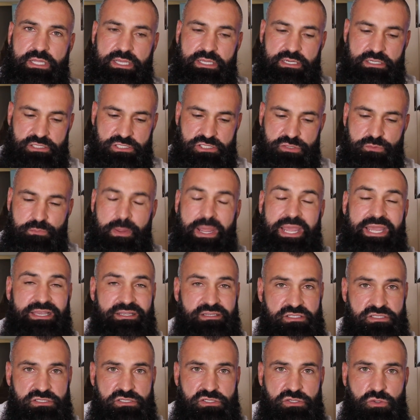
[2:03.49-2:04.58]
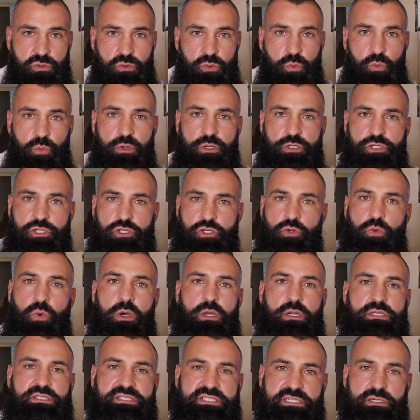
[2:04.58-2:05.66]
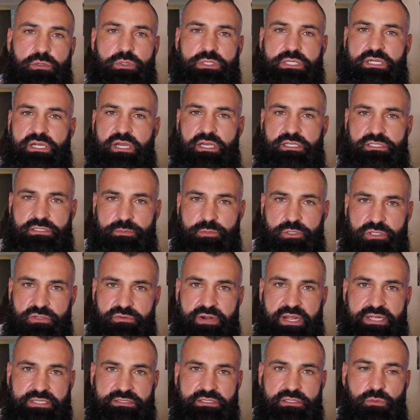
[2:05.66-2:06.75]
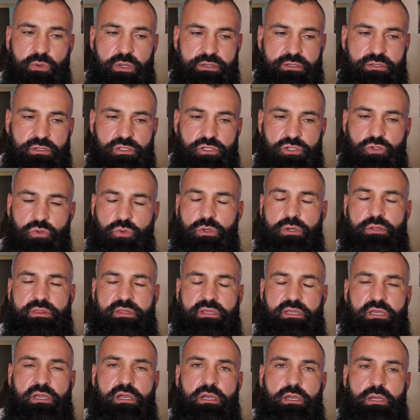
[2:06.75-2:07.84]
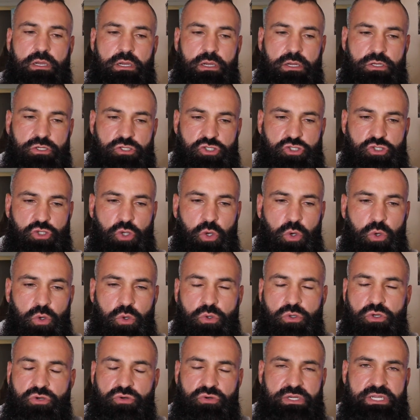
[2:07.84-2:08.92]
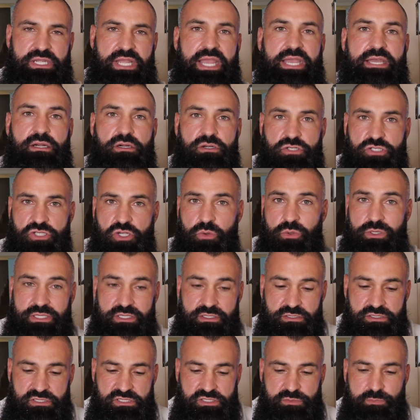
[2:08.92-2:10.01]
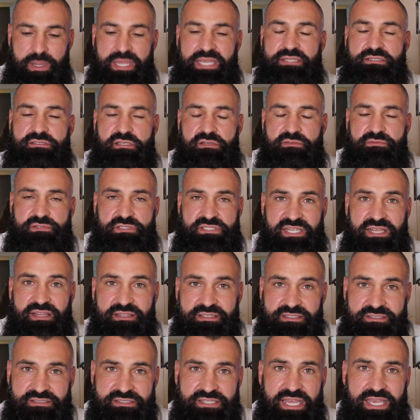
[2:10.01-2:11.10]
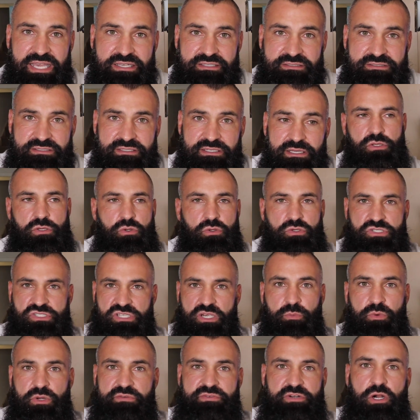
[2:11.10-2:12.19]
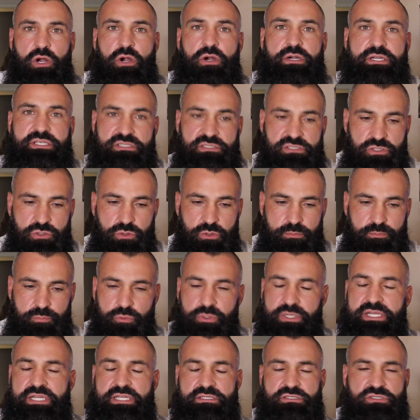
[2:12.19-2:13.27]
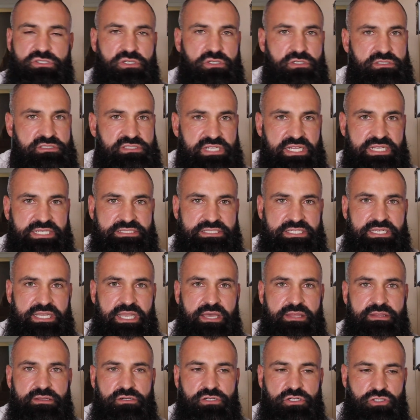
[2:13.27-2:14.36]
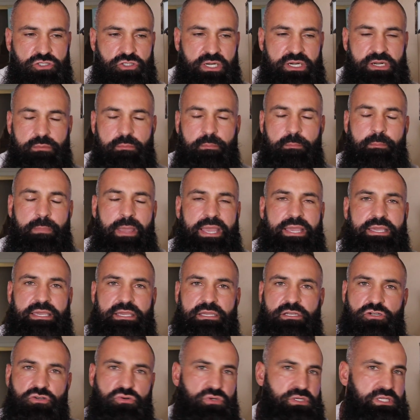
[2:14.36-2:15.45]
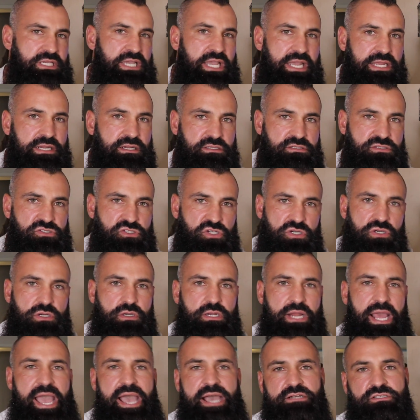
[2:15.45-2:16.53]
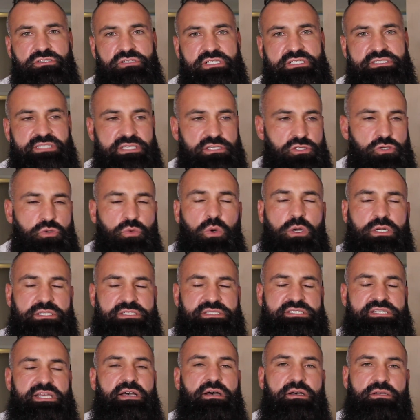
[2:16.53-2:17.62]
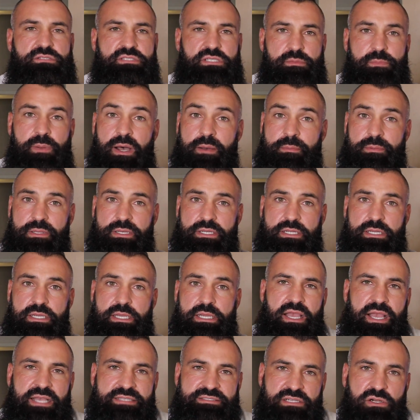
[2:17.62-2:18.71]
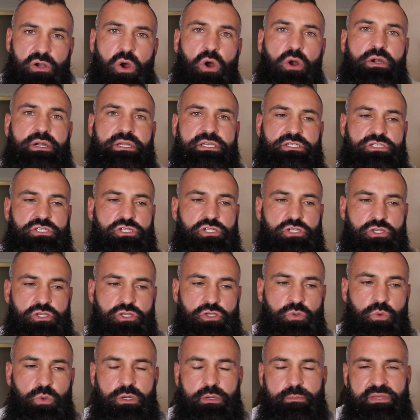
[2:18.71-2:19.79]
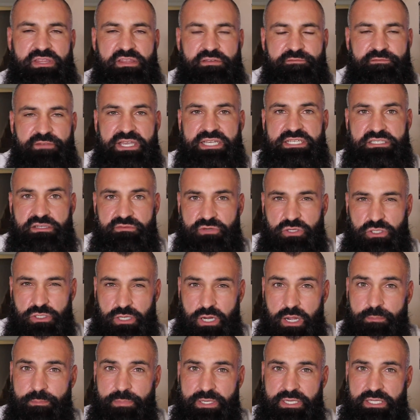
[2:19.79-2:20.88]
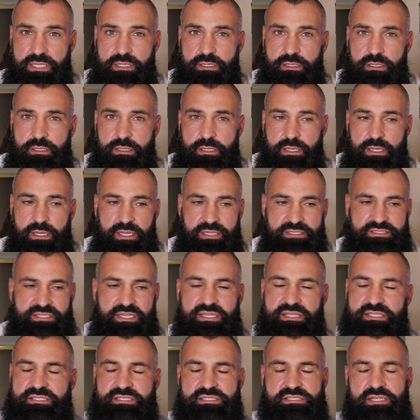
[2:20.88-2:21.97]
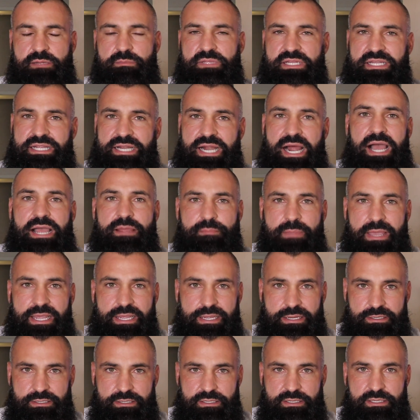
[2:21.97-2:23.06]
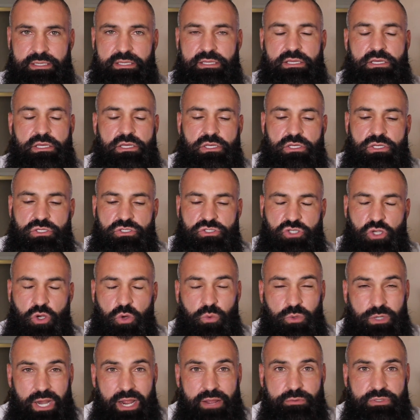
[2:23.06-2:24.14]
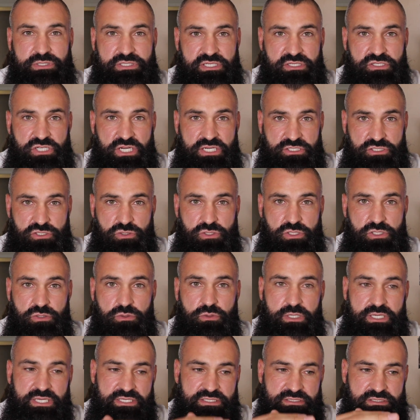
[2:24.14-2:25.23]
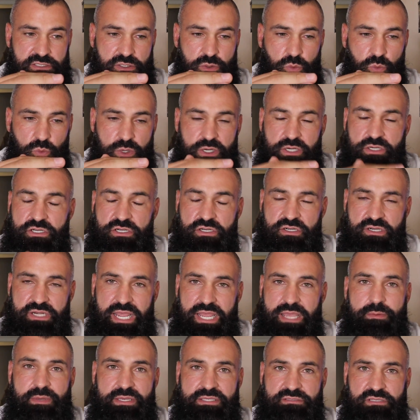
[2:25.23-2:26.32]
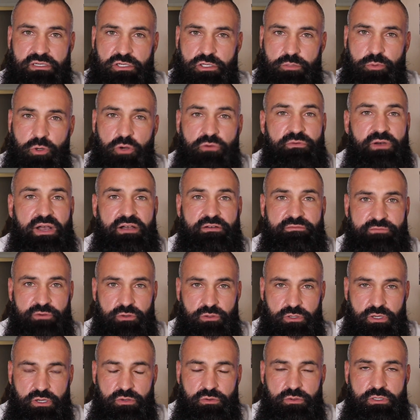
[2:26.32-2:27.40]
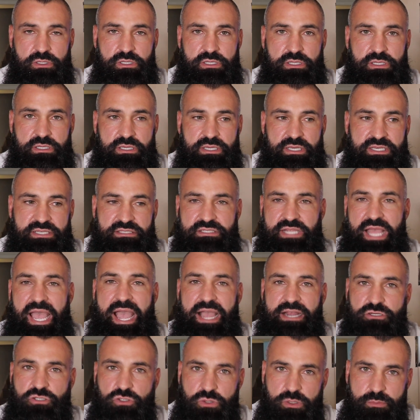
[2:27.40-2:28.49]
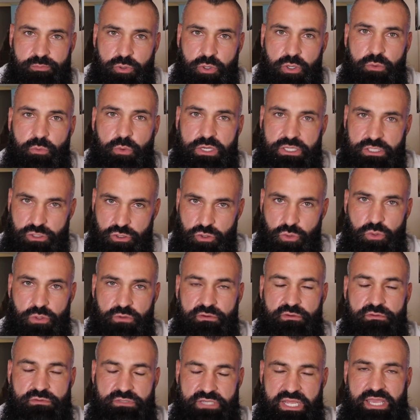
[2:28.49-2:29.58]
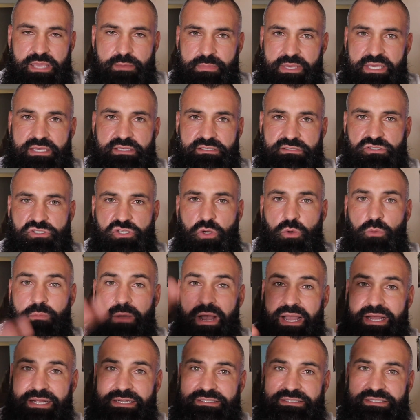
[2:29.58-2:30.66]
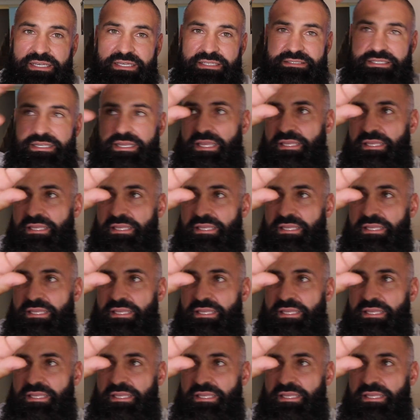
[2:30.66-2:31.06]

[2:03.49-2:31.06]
in a space where you wanna deal with a customer directly, whether you are the sole creator, so in this space of selling snakes, you're somewhat of an artist. You are breeding certain snakes together. You're trying to make and create certain hatchlings that you want to sell to the public. As an artist, you want to be the face of your company and say, this is something that I made. So what I would suggest you do is, where your name is under your profile photo, is to actually put what your name is. So mine says